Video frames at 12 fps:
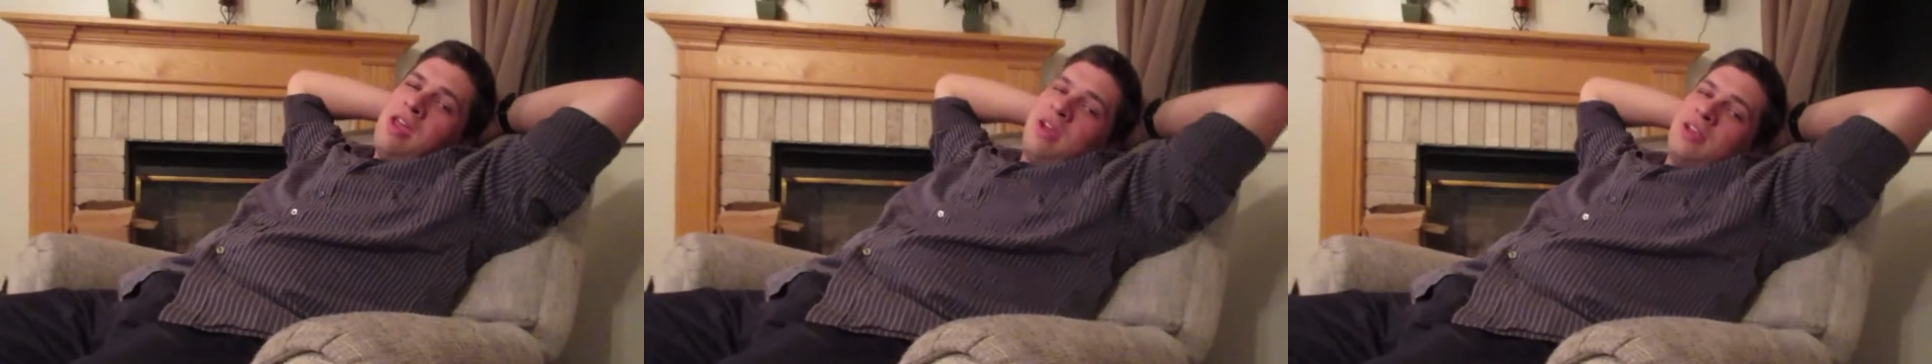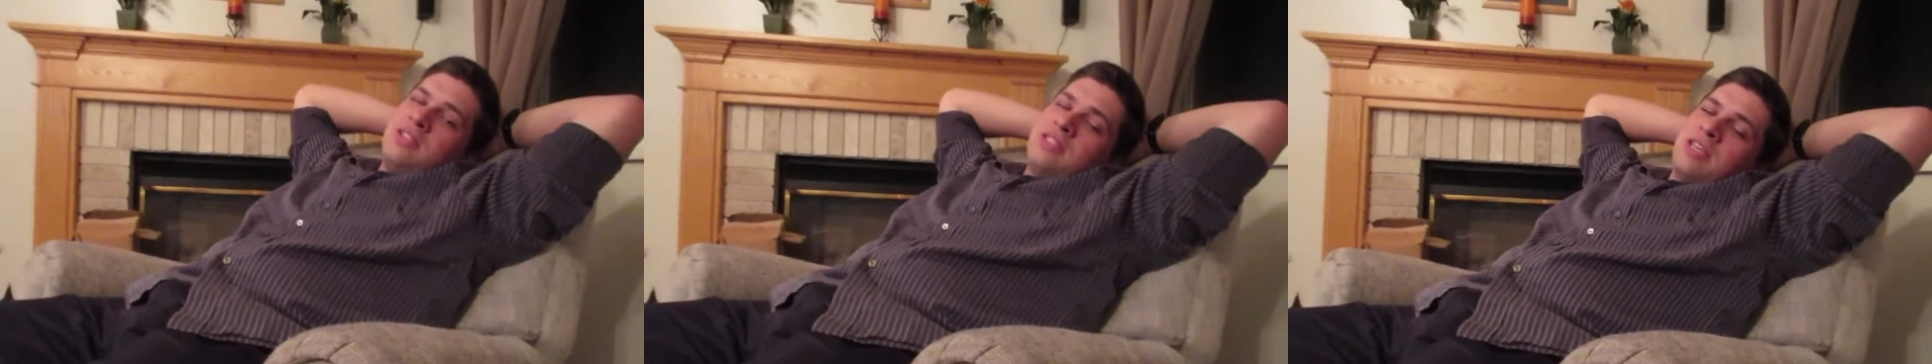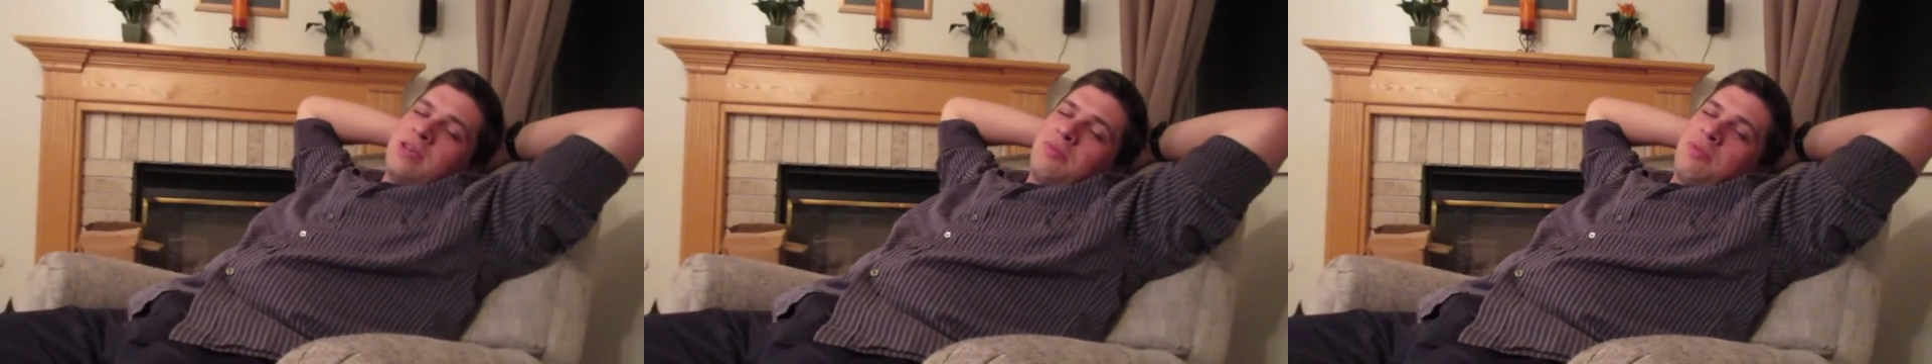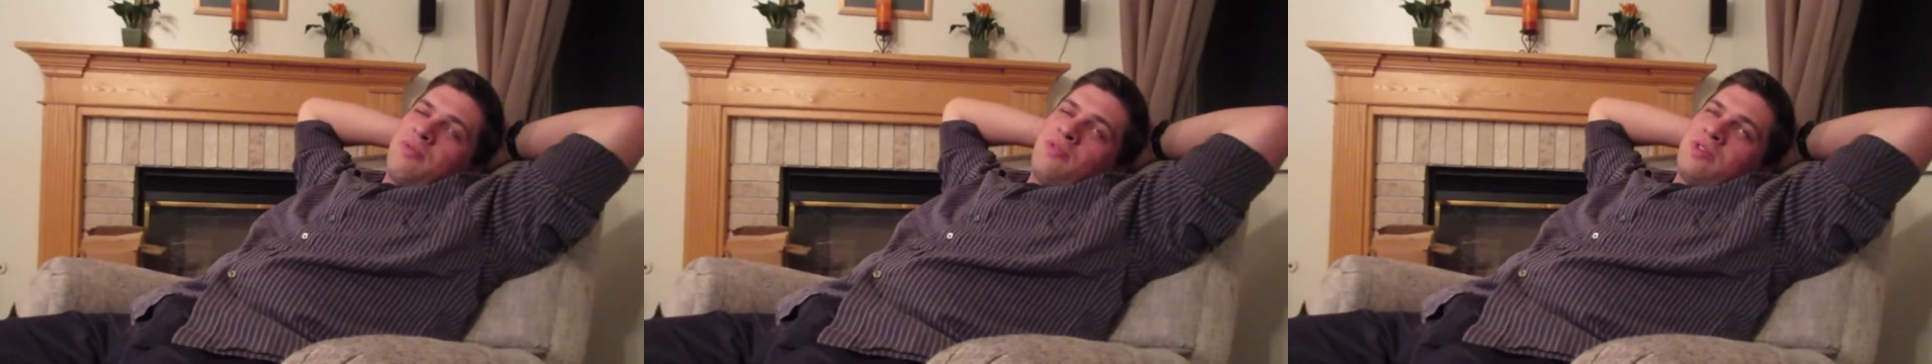because it's like
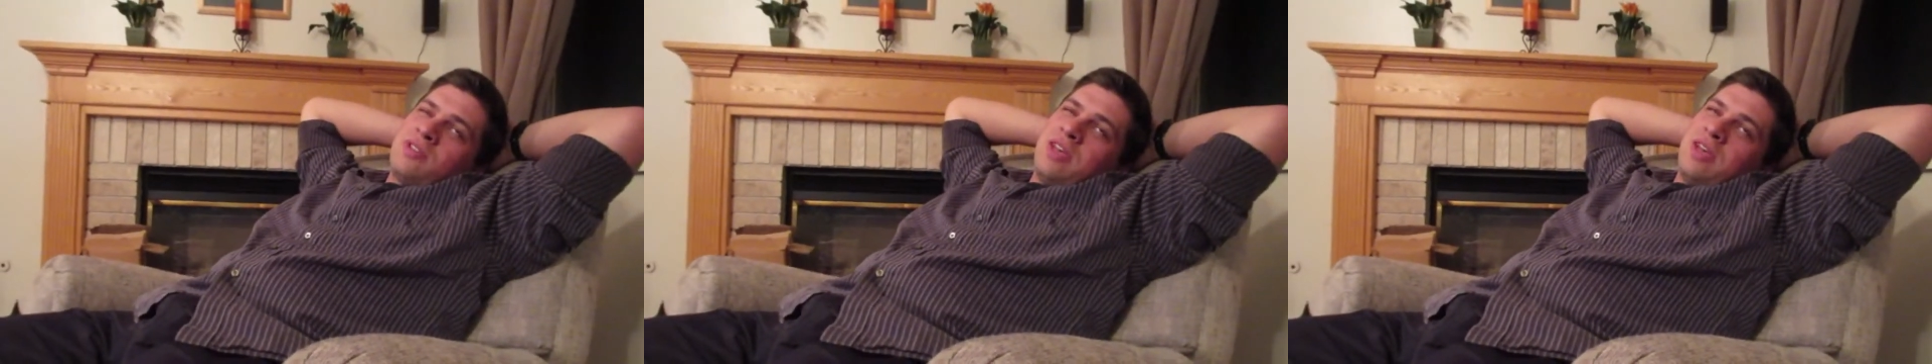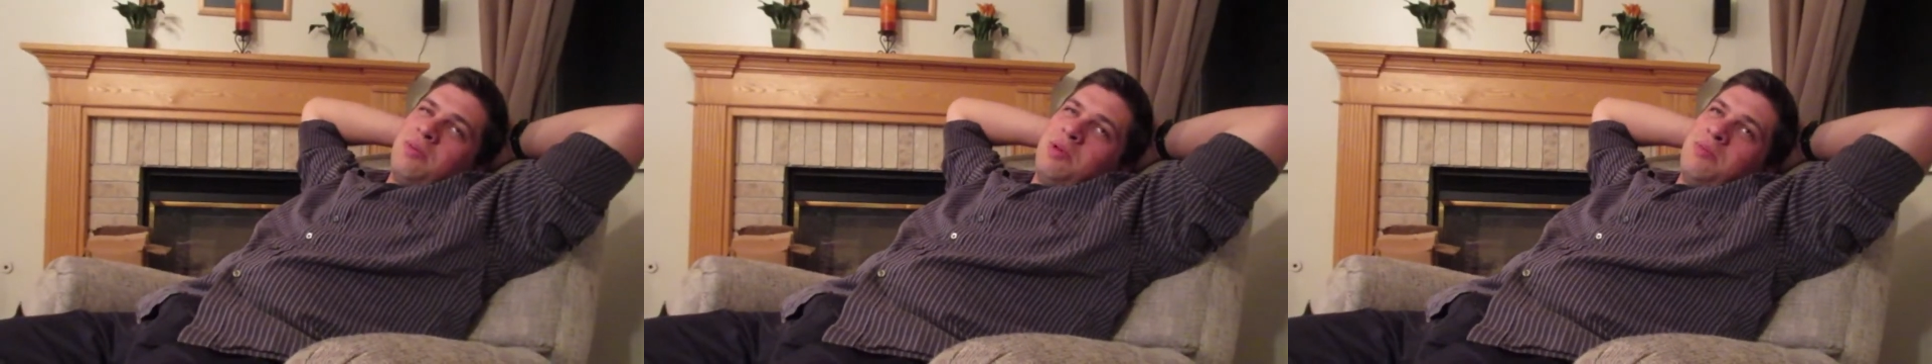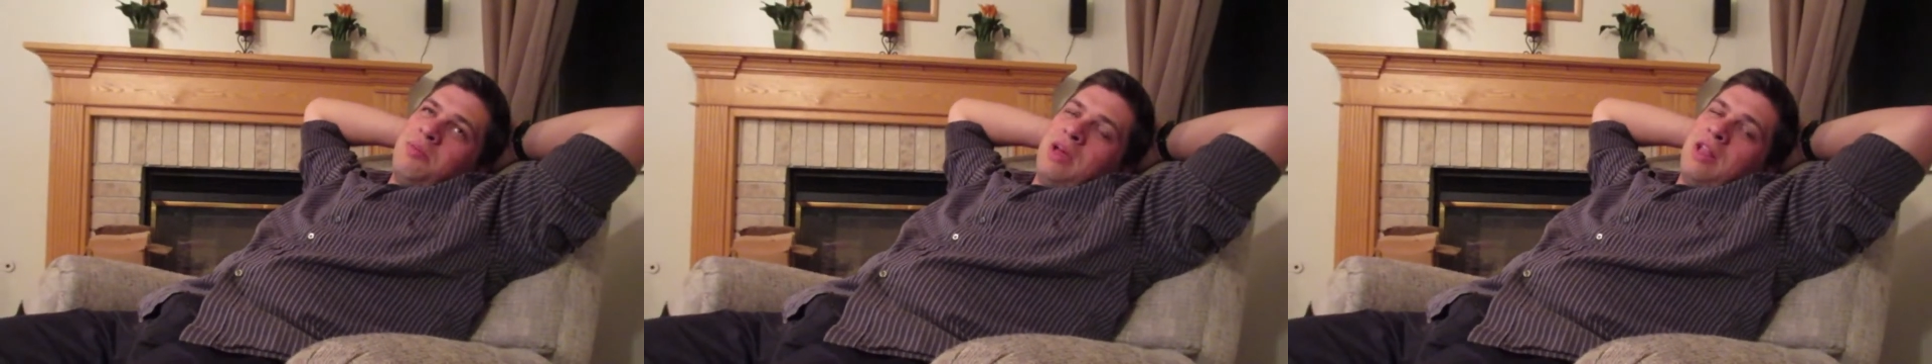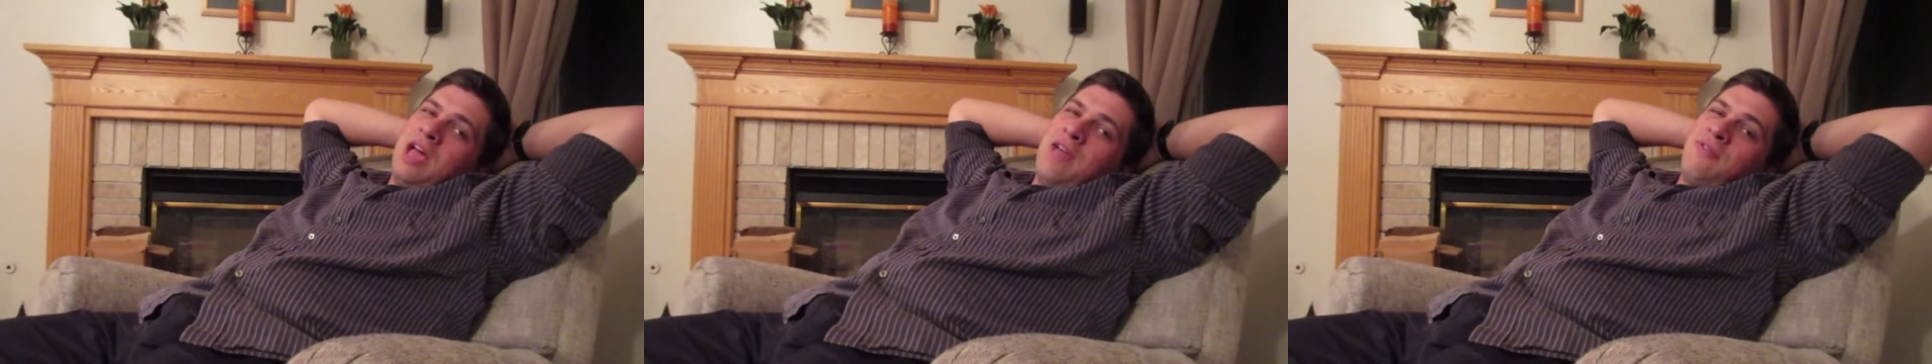the first time in my
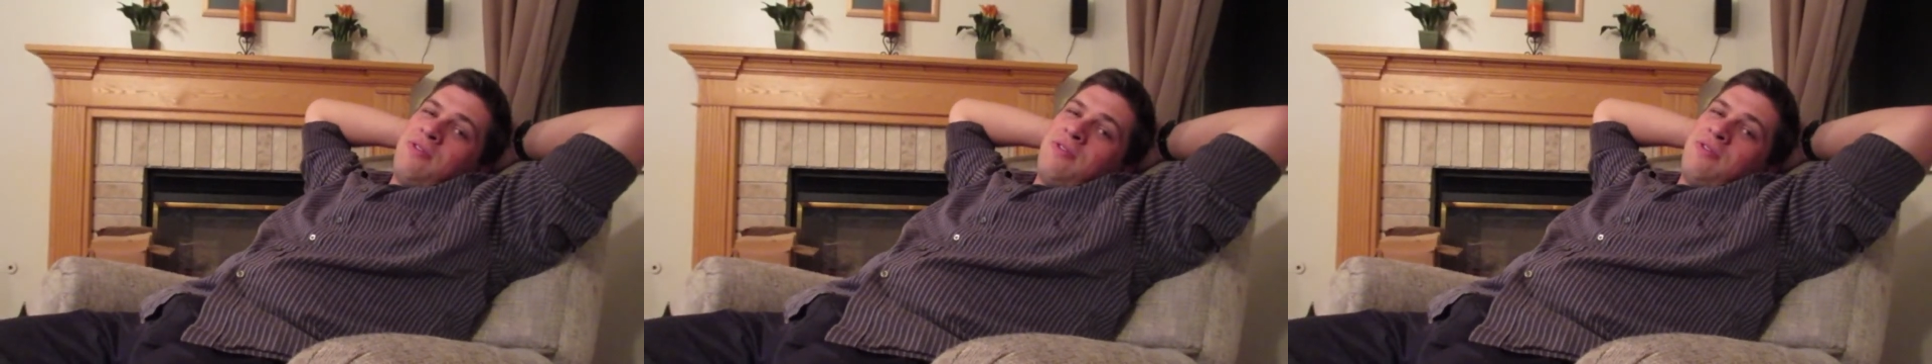life